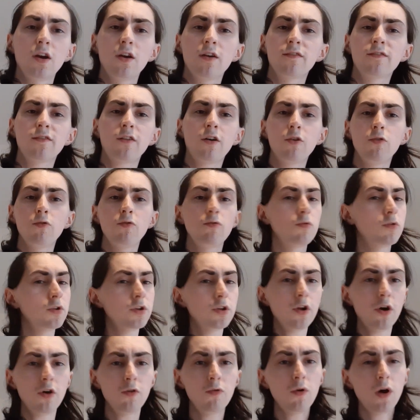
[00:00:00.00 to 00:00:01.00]
So
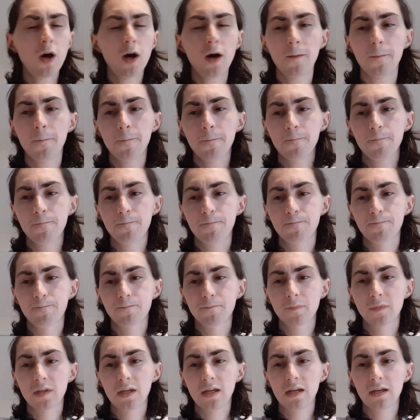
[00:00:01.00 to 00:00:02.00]

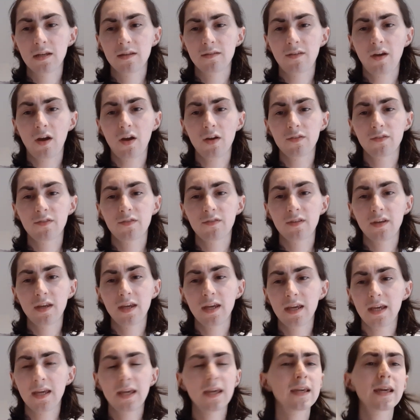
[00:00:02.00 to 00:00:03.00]

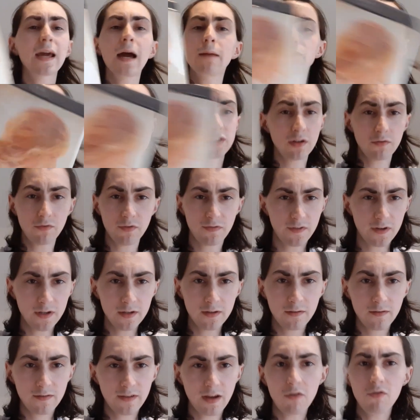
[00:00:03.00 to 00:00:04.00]
it captures
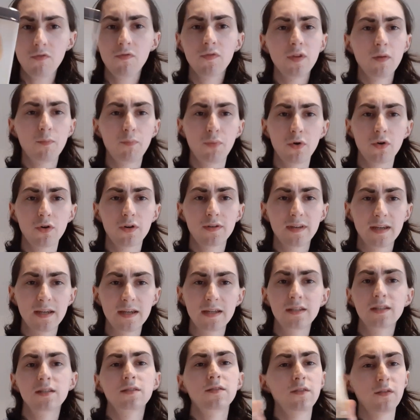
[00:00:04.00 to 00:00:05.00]
everything. So everything the book
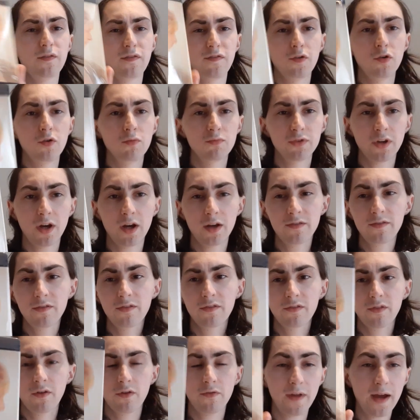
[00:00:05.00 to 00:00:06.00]
did, the film does.
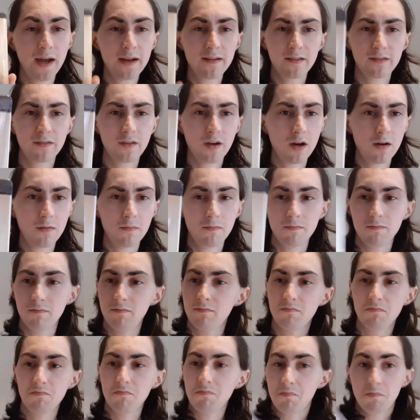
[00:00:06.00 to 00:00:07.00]
So that's
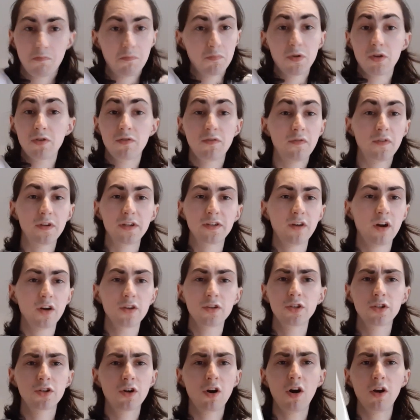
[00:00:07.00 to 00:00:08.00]
beautifully
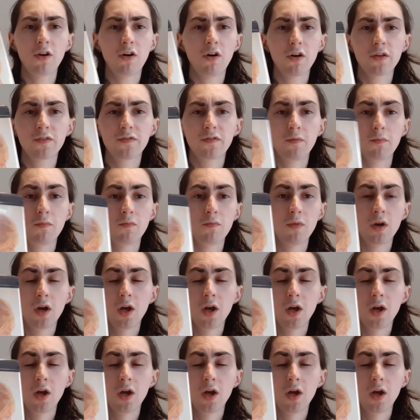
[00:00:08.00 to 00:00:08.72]
done. You can't ask for